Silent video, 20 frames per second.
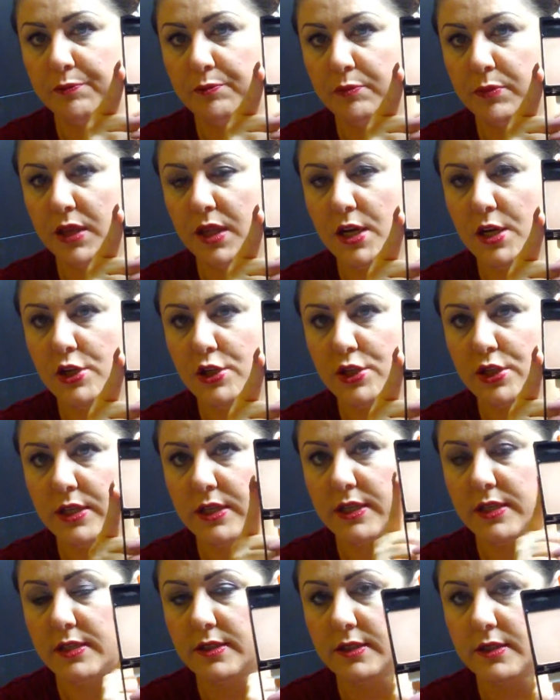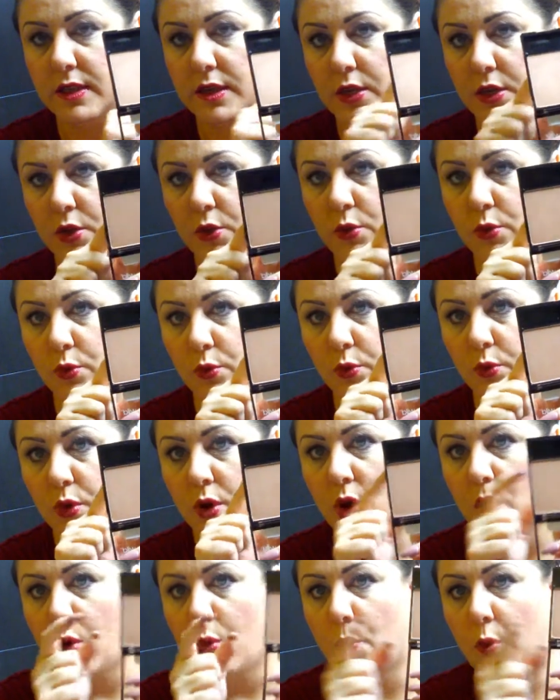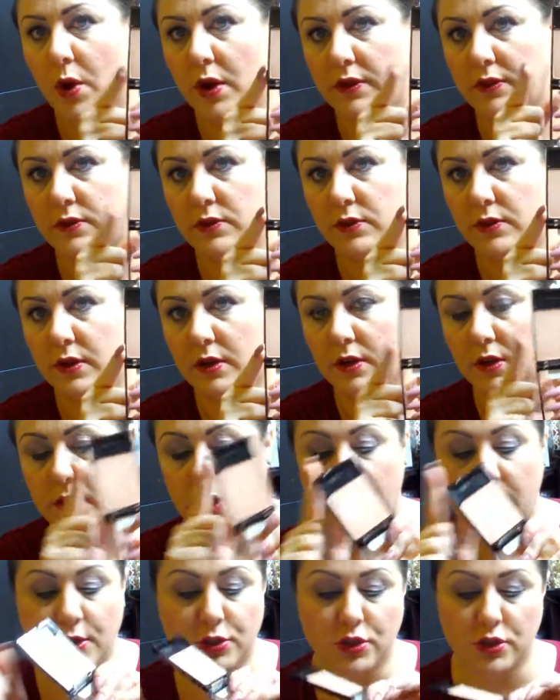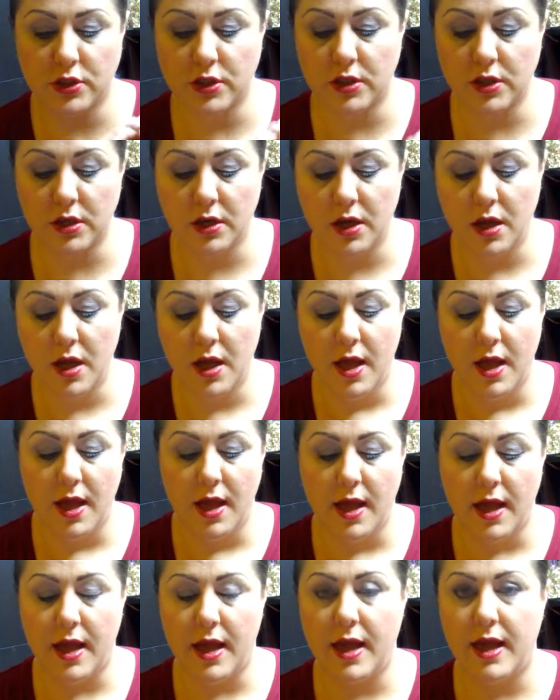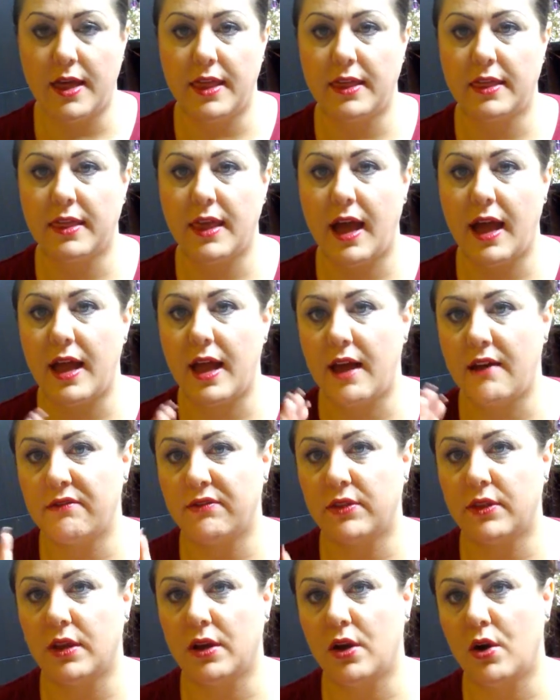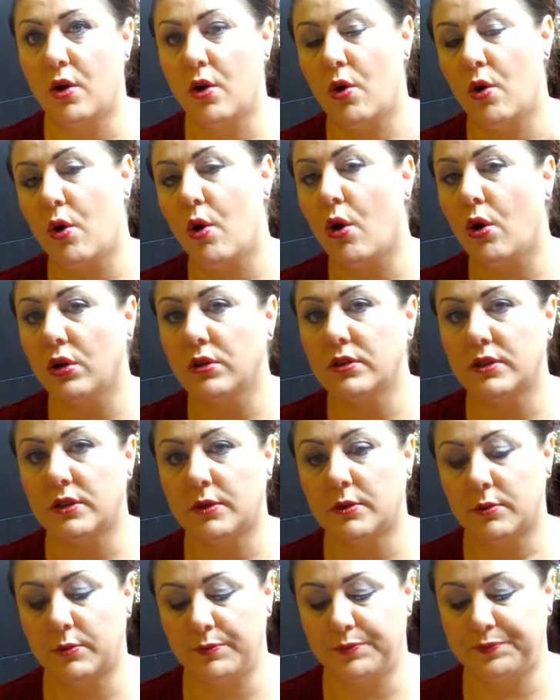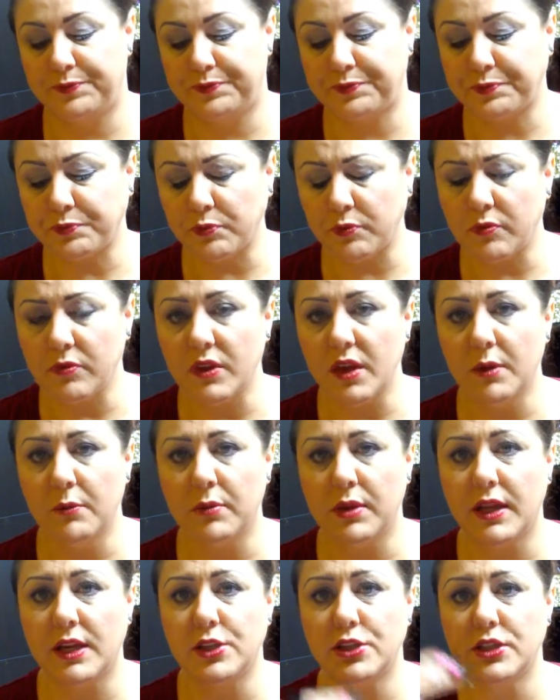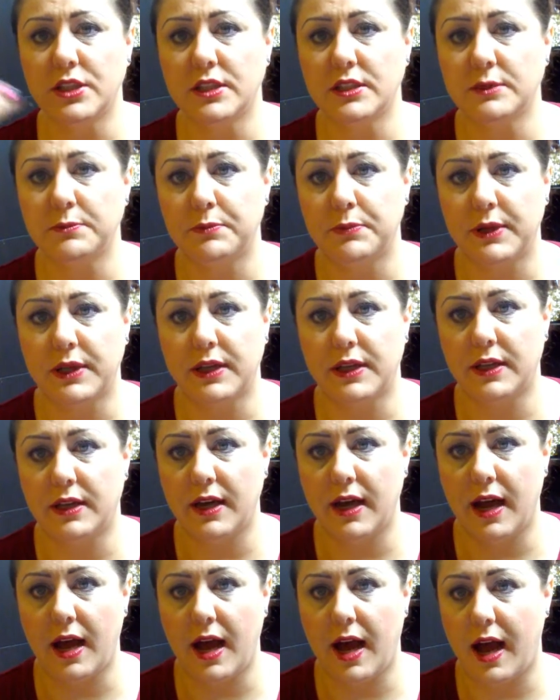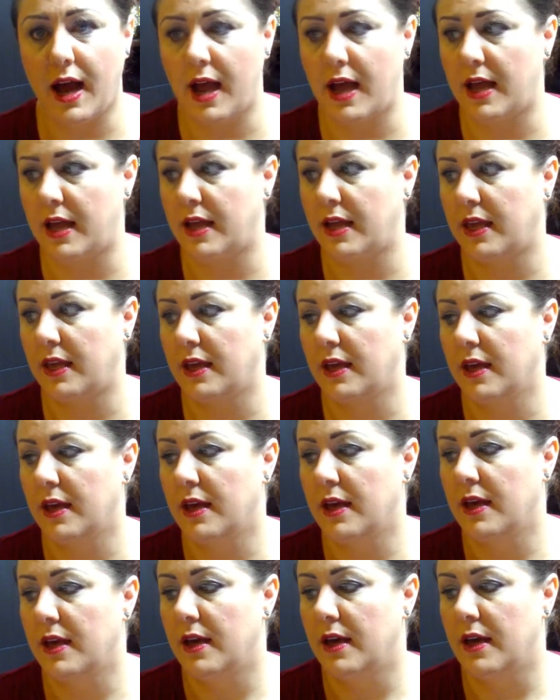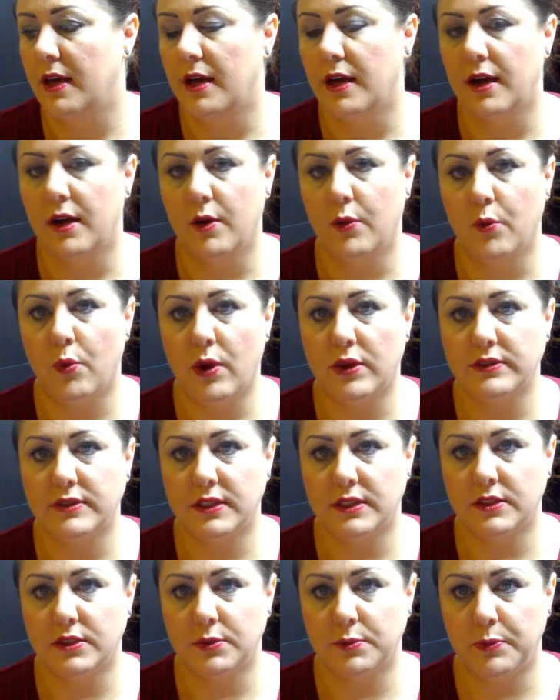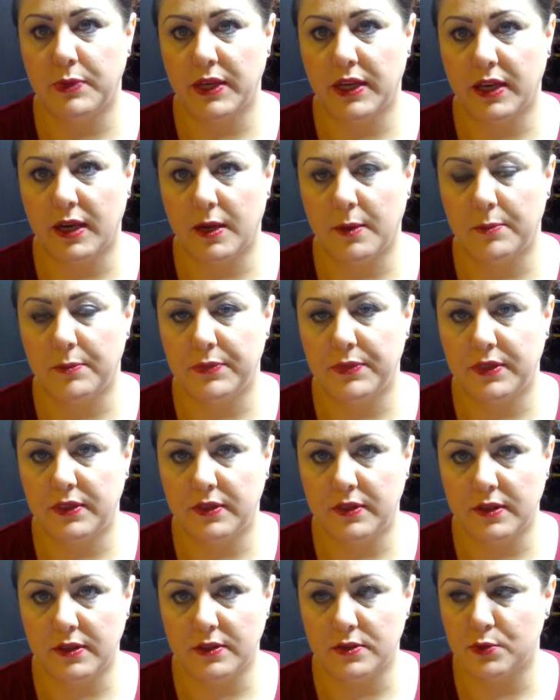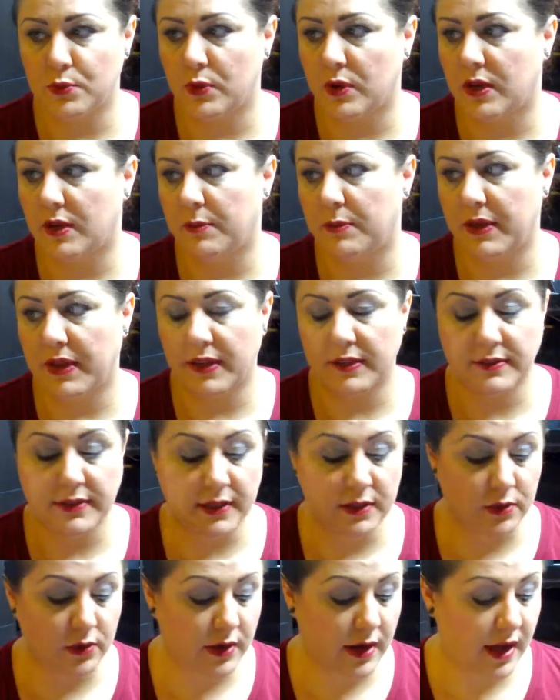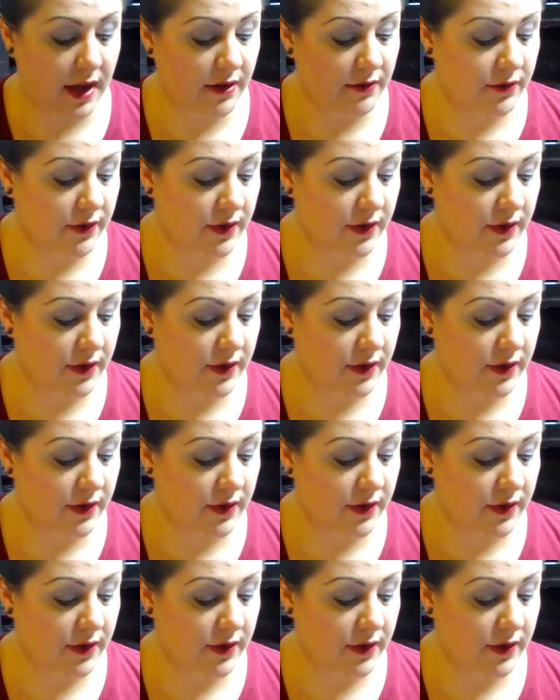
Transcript: blush is a new one to the collection. And I have the older blushes, but I wanted to pick up this one because I don't have